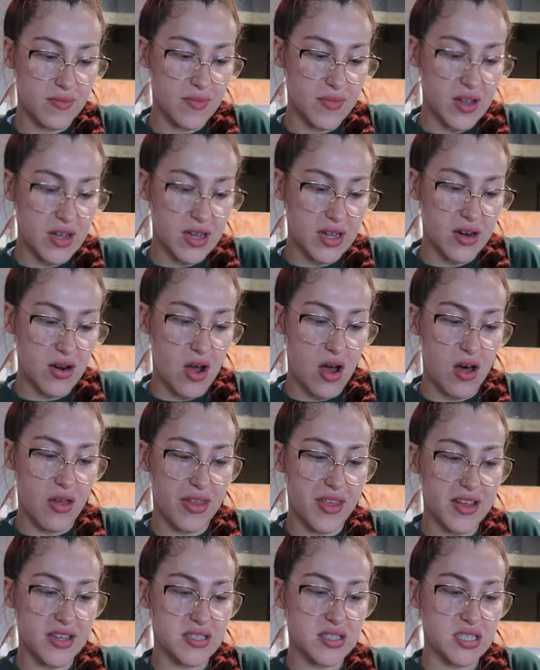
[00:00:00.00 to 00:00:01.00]
you Look at all
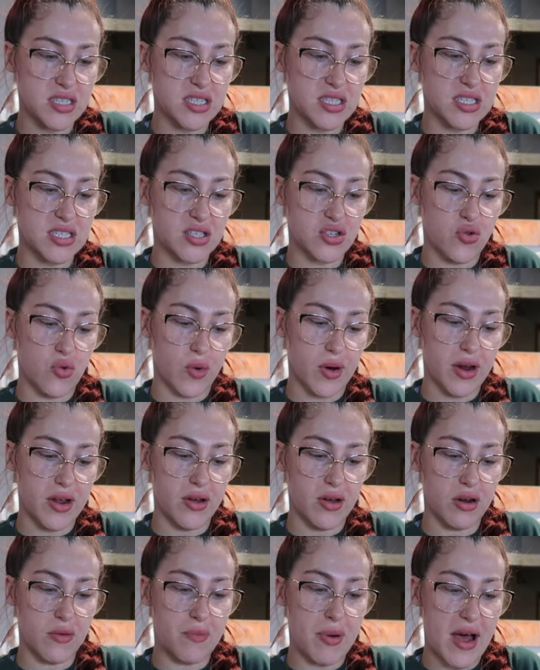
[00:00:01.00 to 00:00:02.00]
this. Look at this
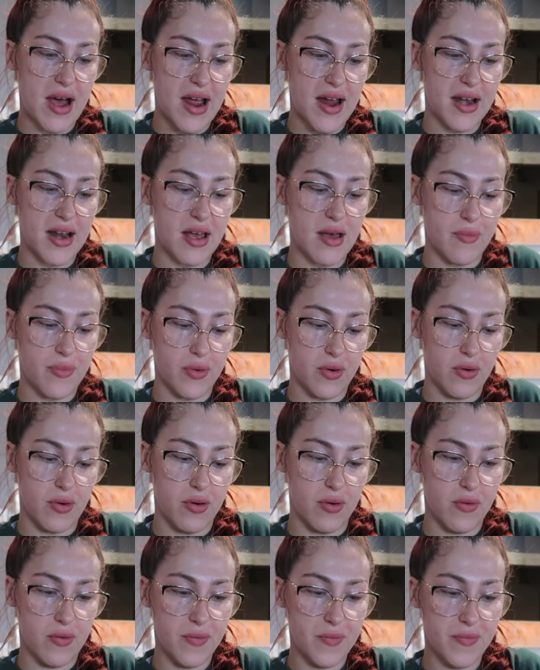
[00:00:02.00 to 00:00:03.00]
grilled
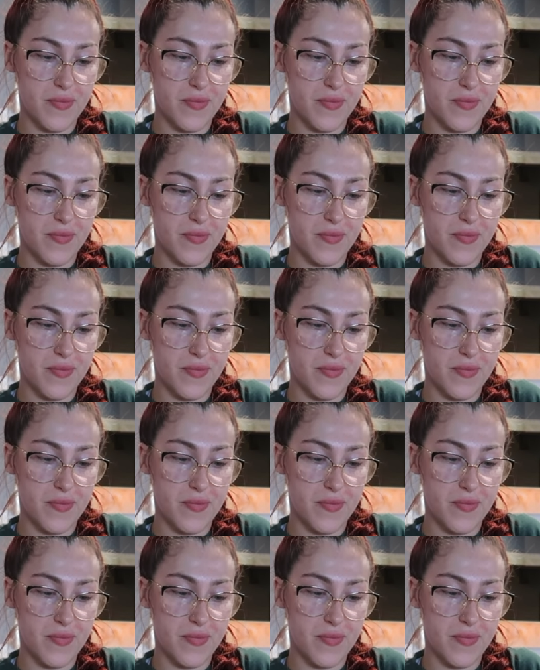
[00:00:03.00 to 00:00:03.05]
pineapple.